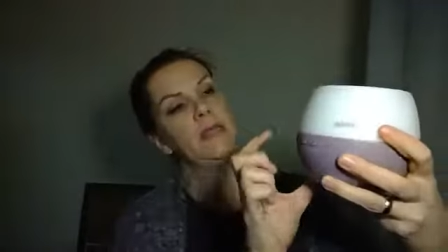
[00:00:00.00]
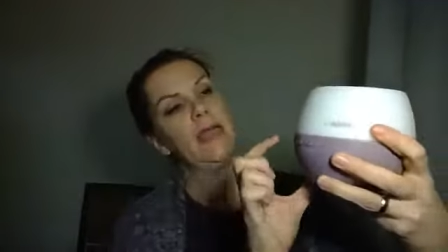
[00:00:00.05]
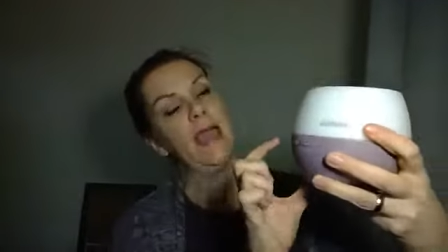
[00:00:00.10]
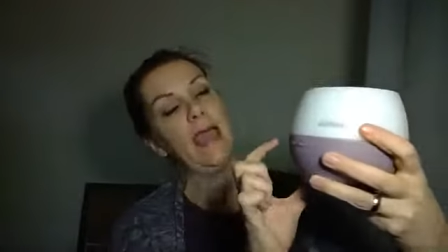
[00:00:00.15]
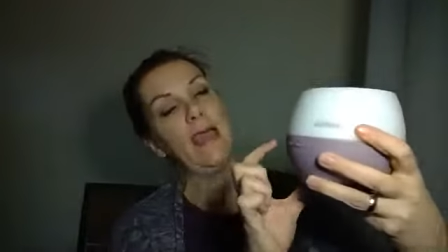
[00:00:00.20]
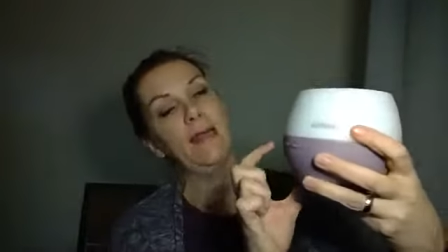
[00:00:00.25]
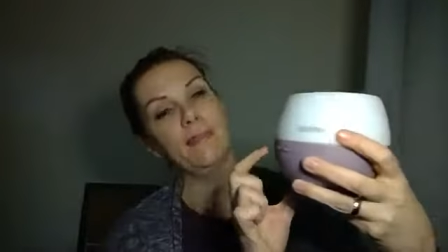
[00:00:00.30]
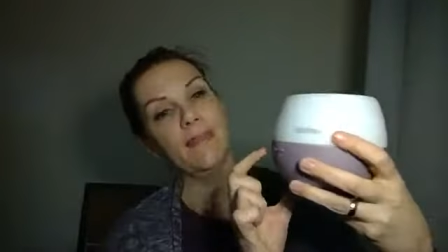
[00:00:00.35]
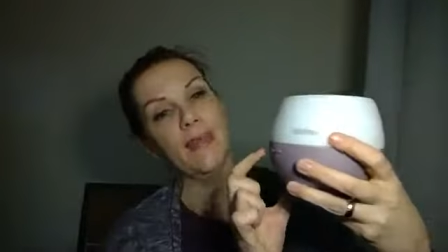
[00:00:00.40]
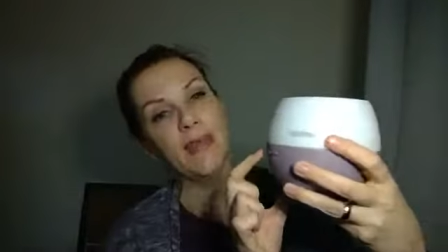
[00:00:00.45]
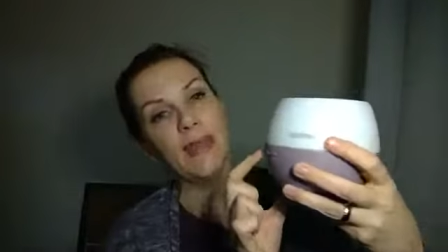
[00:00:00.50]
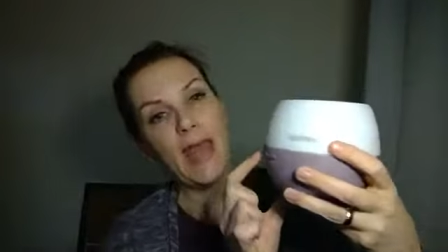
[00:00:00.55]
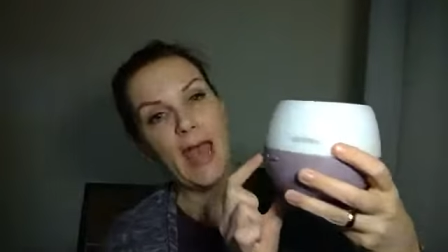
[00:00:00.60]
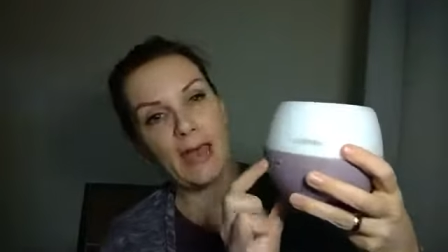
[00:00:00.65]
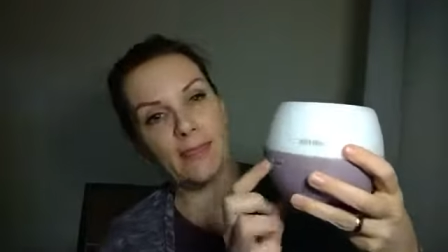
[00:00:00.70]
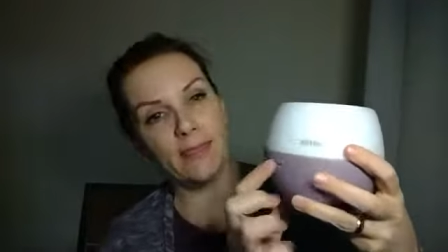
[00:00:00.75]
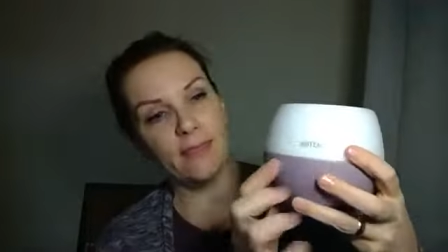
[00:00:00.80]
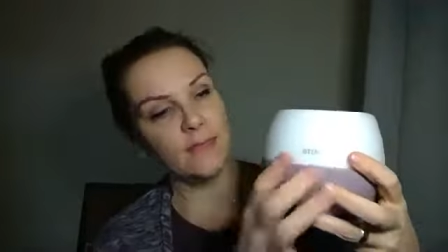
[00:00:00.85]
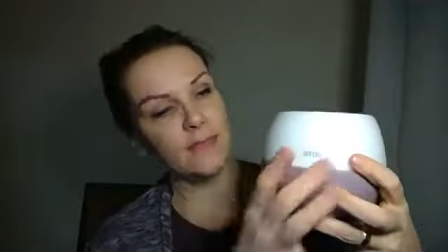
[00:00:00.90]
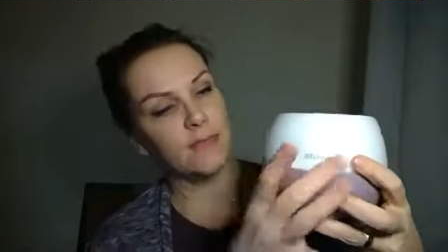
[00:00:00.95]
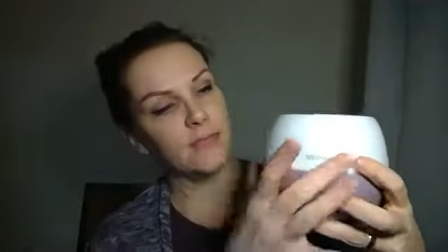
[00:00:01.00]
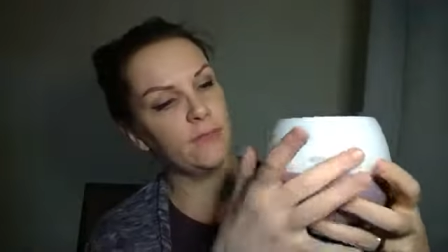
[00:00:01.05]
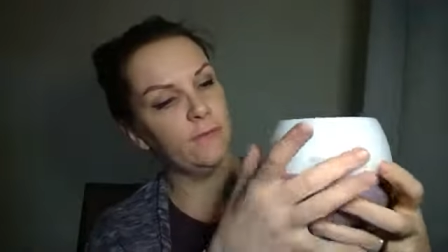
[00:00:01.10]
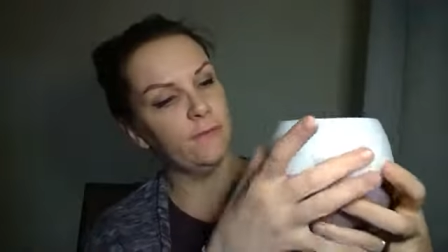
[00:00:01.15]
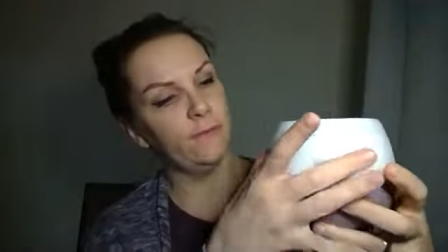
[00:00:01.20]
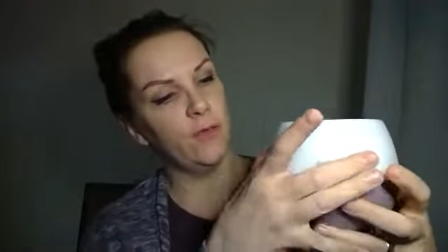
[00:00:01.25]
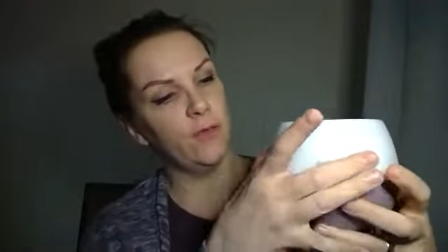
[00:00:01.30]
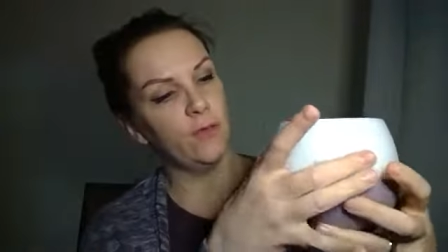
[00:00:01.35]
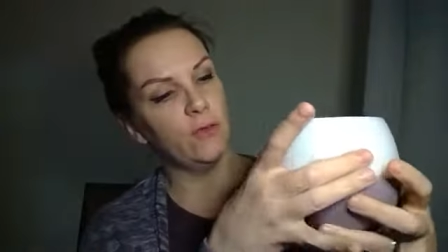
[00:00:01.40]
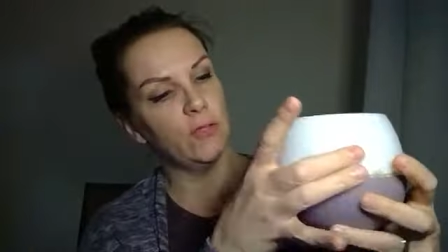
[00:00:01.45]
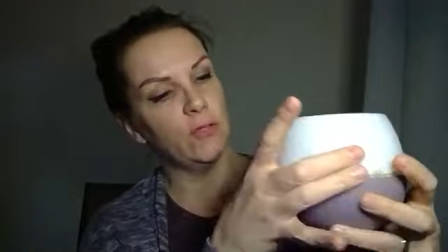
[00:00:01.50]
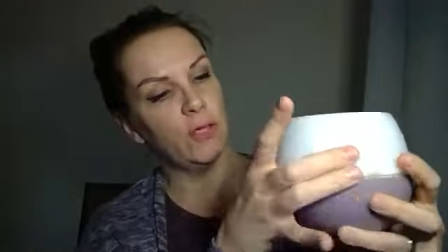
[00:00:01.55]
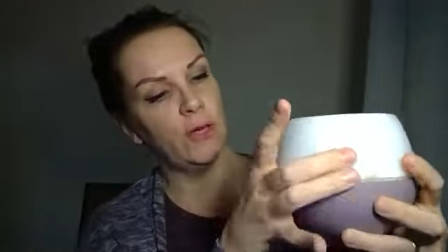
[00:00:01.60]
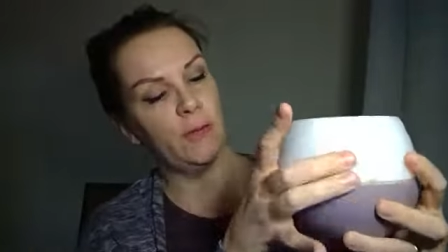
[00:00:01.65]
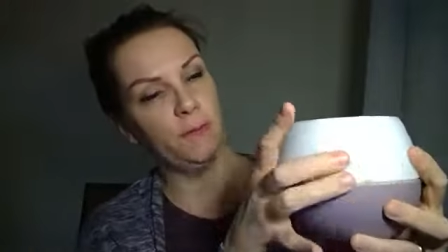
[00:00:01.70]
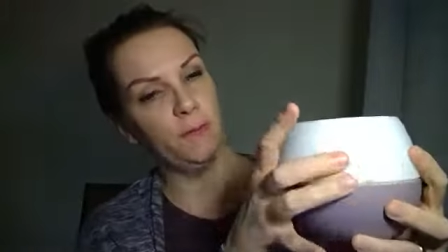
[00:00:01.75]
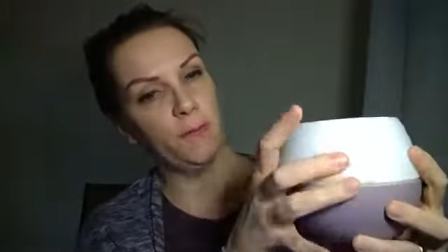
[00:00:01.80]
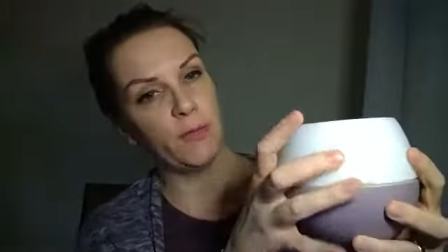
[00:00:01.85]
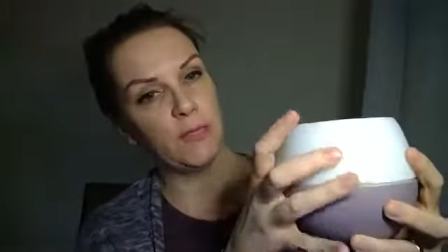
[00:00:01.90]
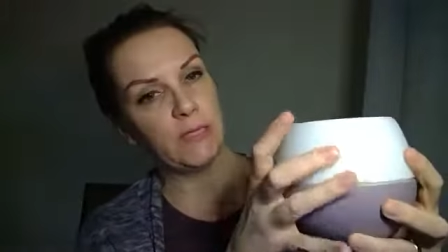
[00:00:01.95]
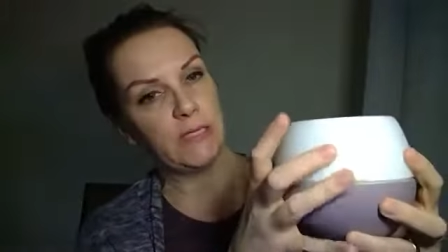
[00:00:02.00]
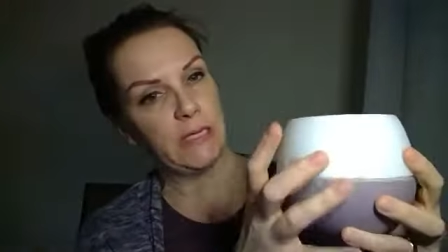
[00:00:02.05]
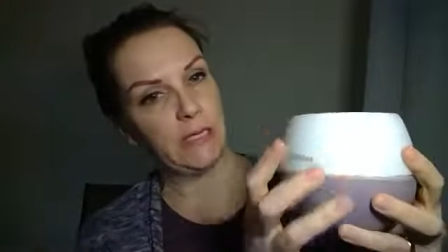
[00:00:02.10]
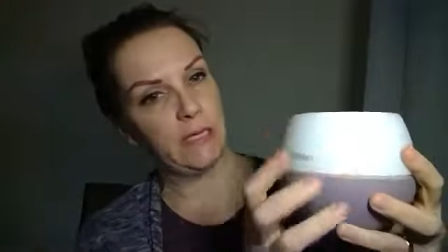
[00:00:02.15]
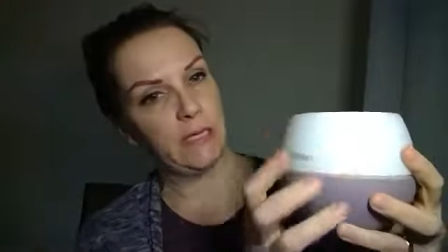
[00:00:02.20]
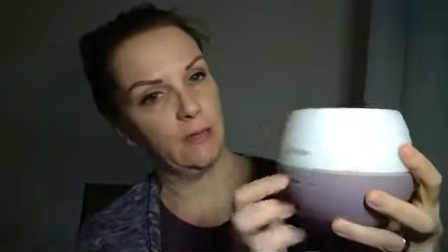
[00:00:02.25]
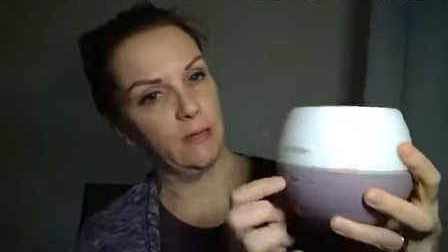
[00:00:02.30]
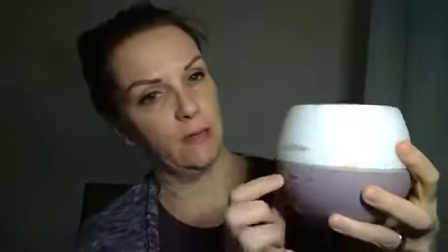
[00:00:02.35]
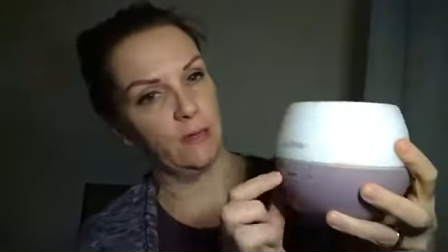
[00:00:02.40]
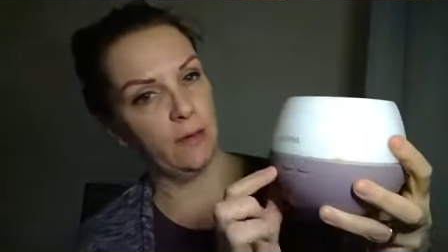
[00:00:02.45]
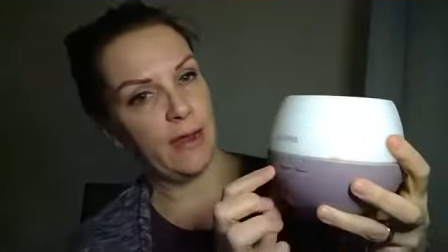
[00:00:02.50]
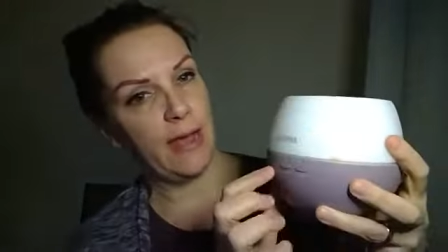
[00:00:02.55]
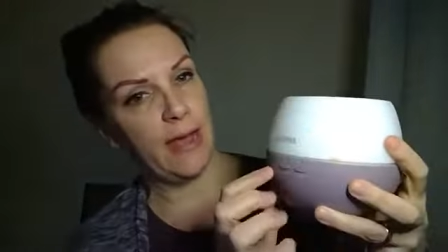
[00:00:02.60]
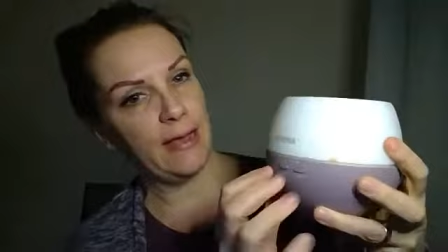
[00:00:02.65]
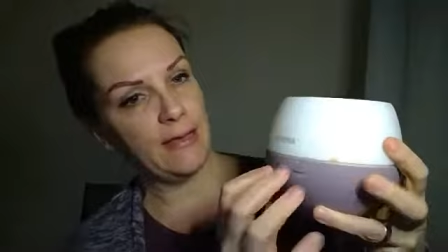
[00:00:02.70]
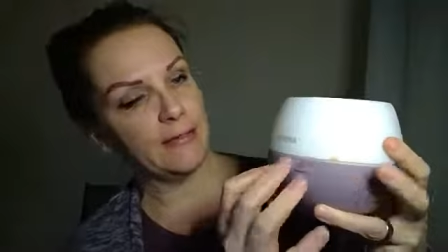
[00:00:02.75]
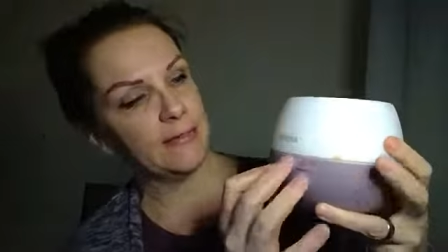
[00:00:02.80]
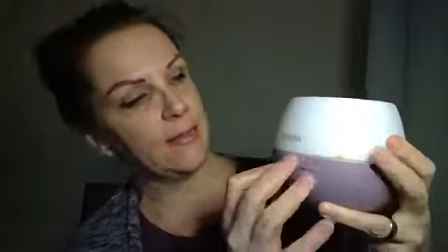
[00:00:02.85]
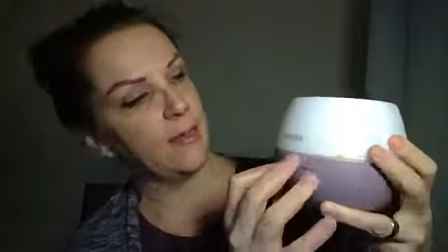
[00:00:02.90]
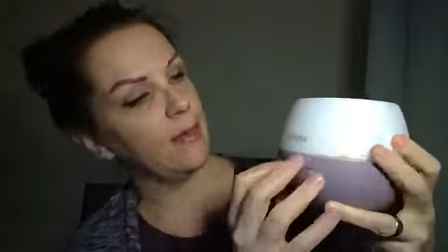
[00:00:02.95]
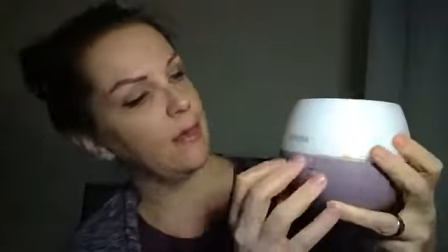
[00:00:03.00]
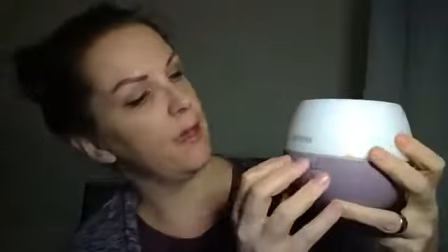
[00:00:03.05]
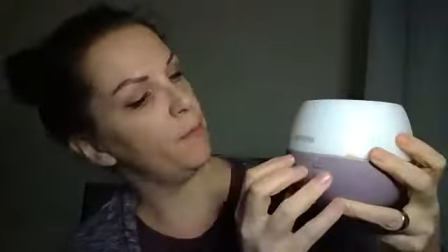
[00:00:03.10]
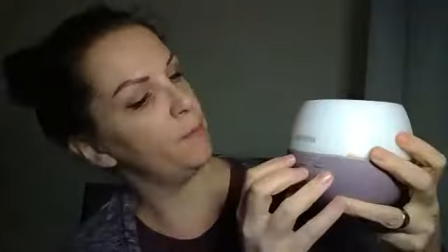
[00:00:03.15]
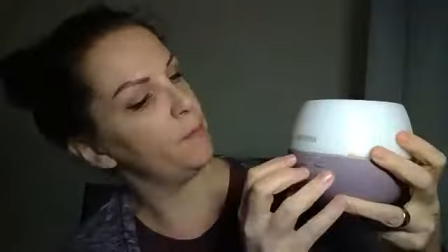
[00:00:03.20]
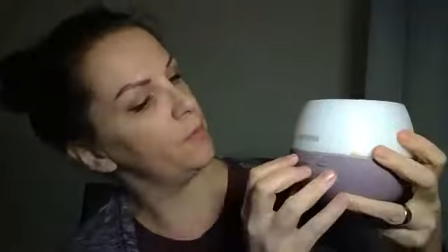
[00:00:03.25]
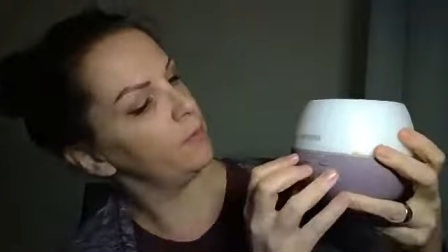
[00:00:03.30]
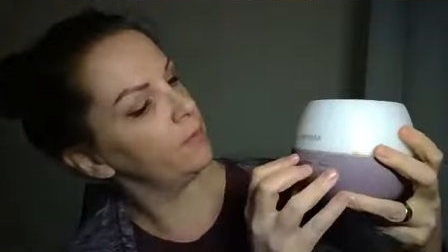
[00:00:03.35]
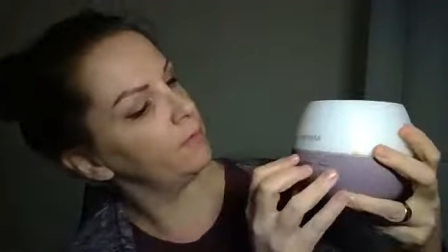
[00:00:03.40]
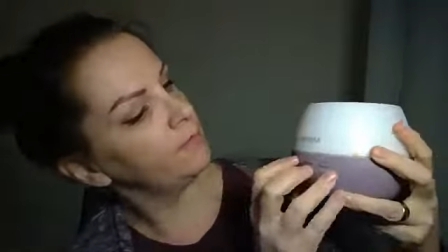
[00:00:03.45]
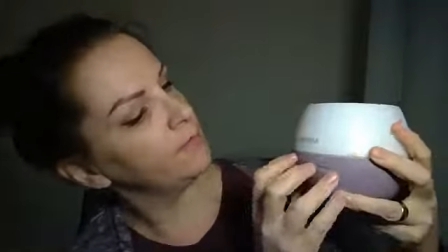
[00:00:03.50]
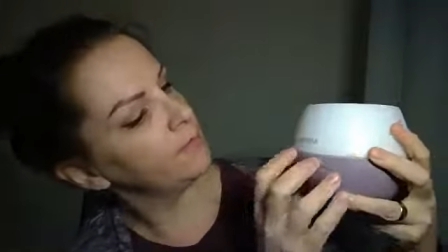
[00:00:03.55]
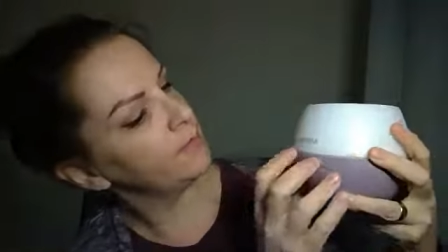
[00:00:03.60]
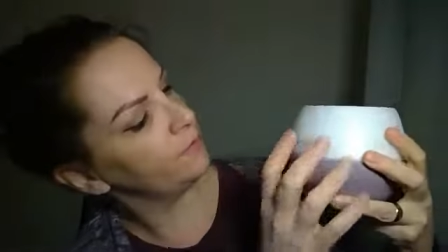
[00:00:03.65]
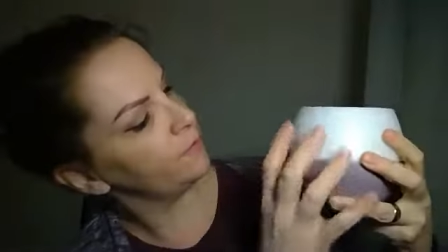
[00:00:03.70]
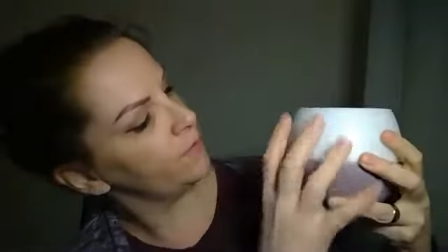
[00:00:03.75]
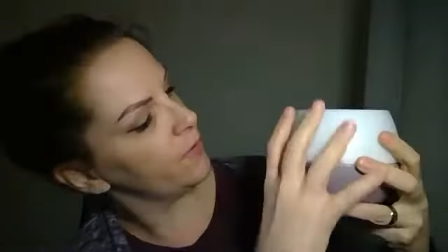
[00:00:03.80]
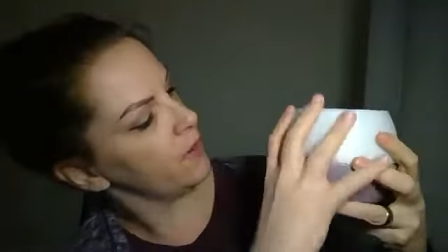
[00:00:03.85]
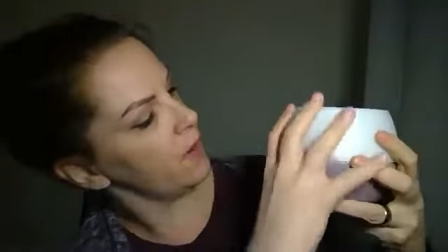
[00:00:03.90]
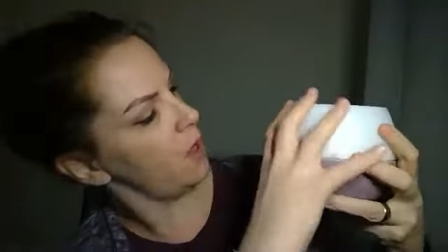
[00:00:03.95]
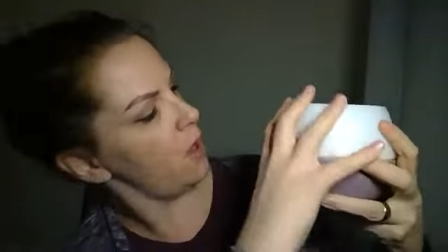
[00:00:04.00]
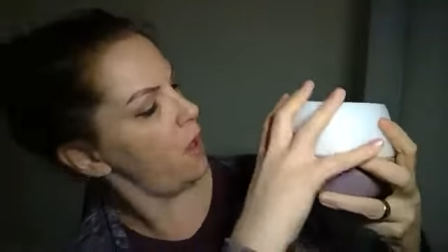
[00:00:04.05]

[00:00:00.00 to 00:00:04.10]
And then this diffuser in particular has a couple of different